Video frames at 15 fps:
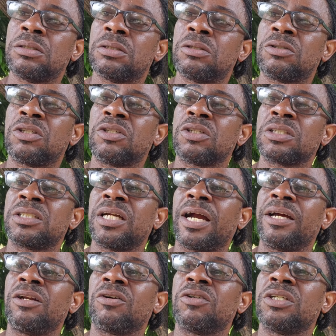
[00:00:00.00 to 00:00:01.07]
I'm gonna just
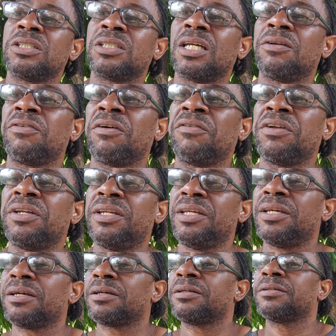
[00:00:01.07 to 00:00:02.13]
carry on myself every day.